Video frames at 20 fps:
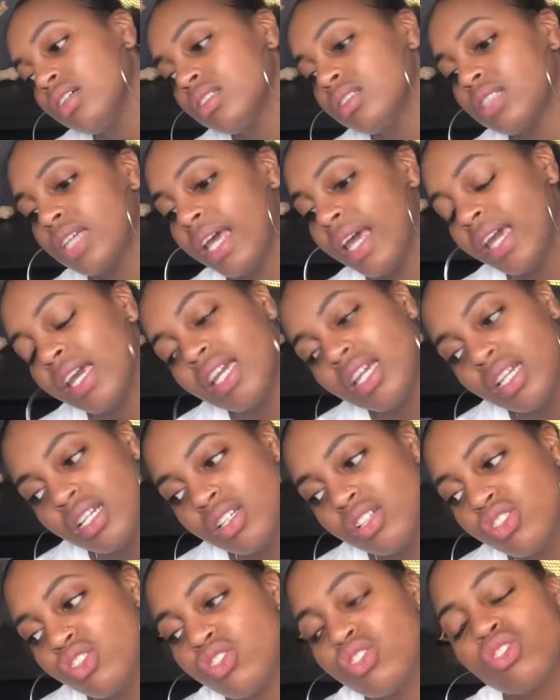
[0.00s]
to
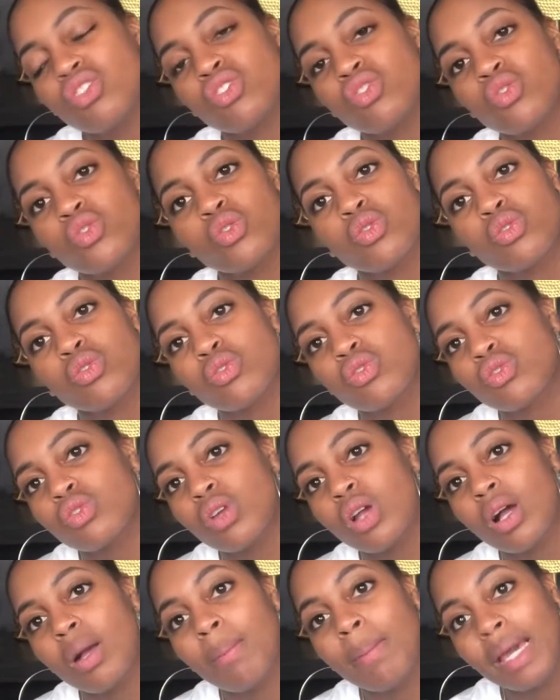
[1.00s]
age
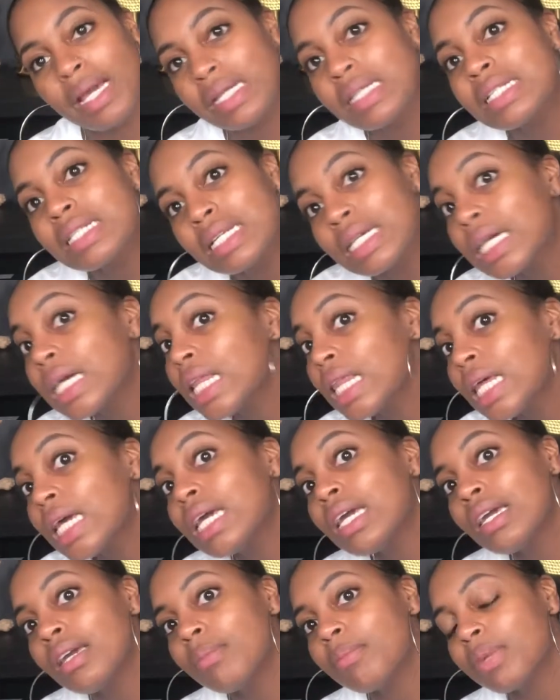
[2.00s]

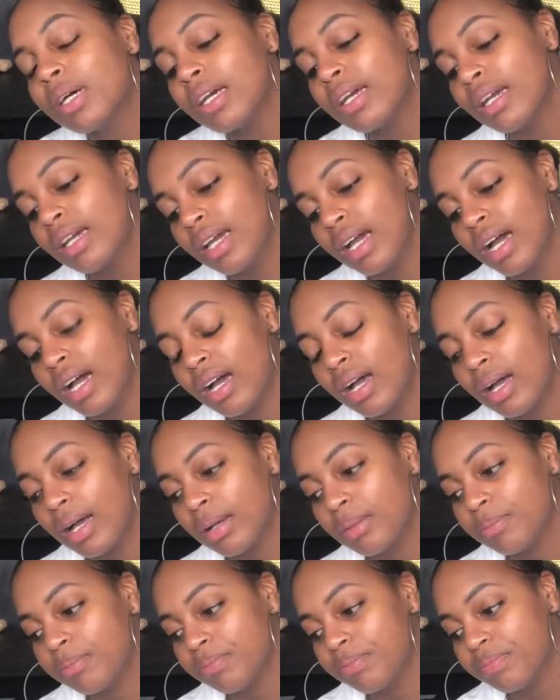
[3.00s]
amazingly, but
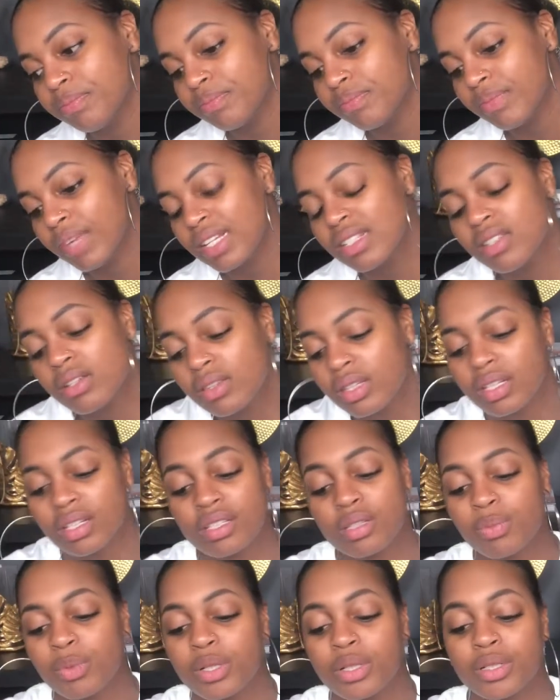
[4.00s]
I still think
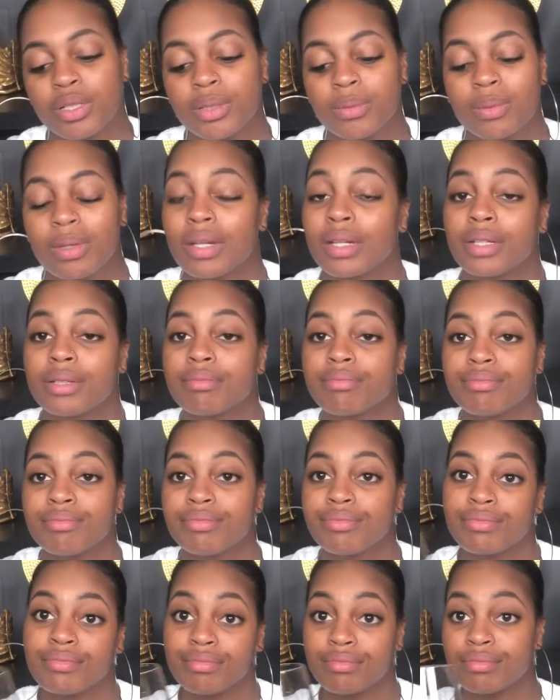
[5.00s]
it's a pretty good wine.
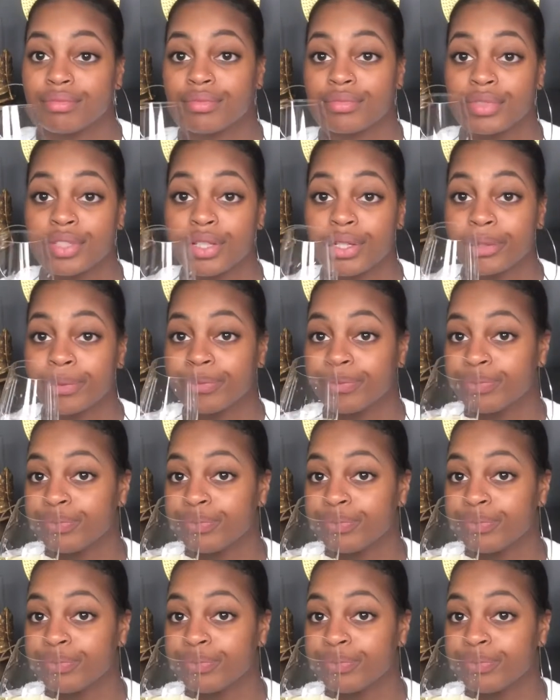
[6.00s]
So,